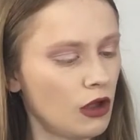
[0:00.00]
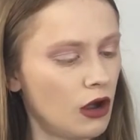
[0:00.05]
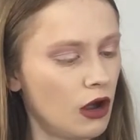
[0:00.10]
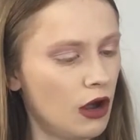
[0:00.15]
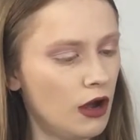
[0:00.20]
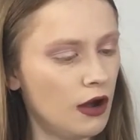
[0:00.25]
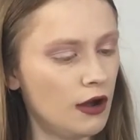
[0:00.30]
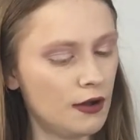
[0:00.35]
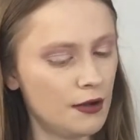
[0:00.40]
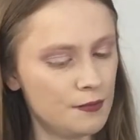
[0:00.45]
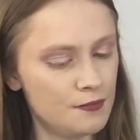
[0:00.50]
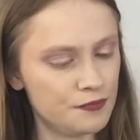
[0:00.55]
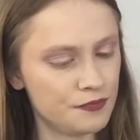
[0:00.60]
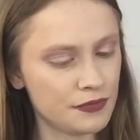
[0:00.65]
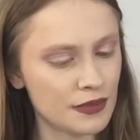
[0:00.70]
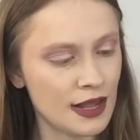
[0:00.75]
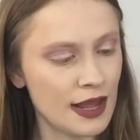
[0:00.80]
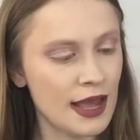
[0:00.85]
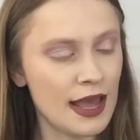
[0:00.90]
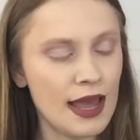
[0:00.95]
And
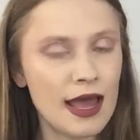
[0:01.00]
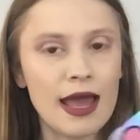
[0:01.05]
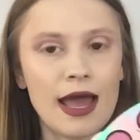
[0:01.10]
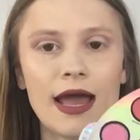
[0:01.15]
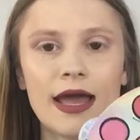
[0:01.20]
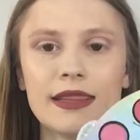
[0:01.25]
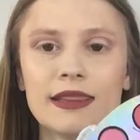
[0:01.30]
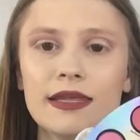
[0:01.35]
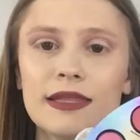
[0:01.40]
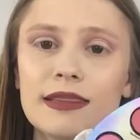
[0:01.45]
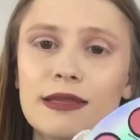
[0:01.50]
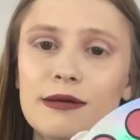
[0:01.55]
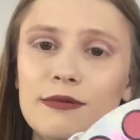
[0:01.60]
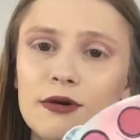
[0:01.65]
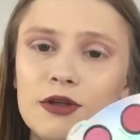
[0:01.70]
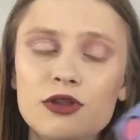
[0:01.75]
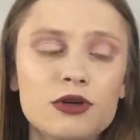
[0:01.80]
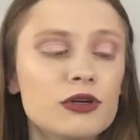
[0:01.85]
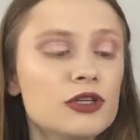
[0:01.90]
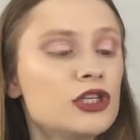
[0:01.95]
then
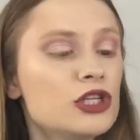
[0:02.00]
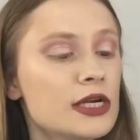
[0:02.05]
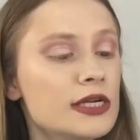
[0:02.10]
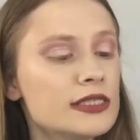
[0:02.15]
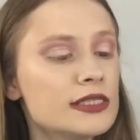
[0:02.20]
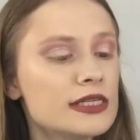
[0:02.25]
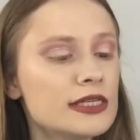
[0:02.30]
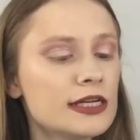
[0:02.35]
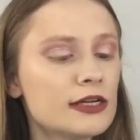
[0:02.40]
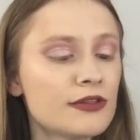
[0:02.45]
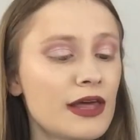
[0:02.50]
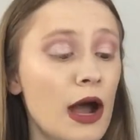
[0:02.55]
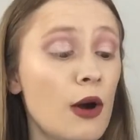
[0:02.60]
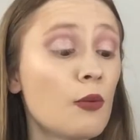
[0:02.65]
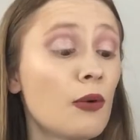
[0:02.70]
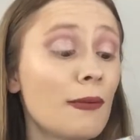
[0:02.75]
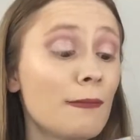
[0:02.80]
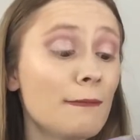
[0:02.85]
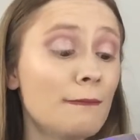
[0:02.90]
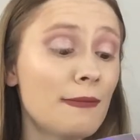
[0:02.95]
the shades in here that
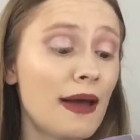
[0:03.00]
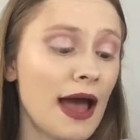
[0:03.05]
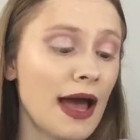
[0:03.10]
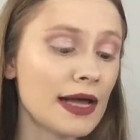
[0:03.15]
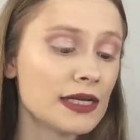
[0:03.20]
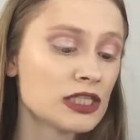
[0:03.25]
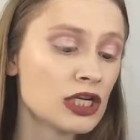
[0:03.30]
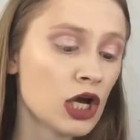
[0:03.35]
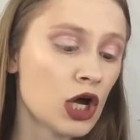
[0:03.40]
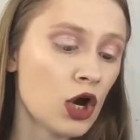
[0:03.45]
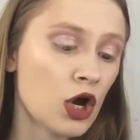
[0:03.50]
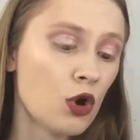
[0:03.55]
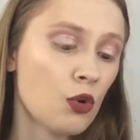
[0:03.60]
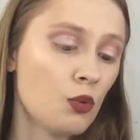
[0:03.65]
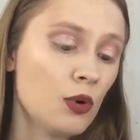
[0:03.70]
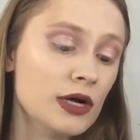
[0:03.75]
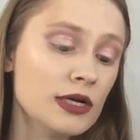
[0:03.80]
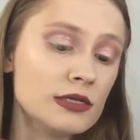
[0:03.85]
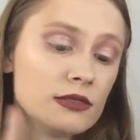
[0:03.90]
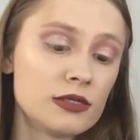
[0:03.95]
were matte
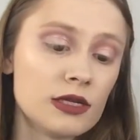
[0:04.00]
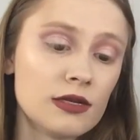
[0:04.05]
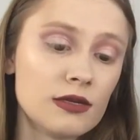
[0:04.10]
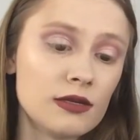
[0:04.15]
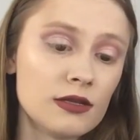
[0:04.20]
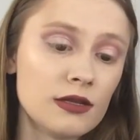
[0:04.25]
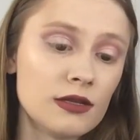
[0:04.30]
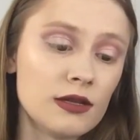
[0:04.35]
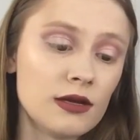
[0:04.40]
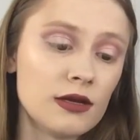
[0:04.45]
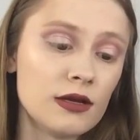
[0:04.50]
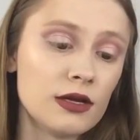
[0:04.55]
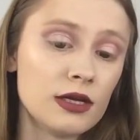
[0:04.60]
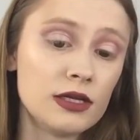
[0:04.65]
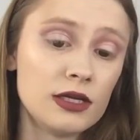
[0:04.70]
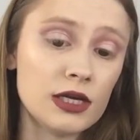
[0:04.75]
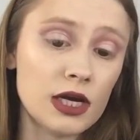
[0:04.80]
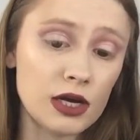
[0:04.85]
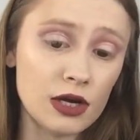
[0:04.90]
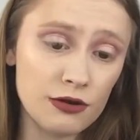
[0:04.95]
was
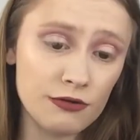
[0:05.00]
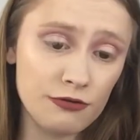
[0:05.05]
Young and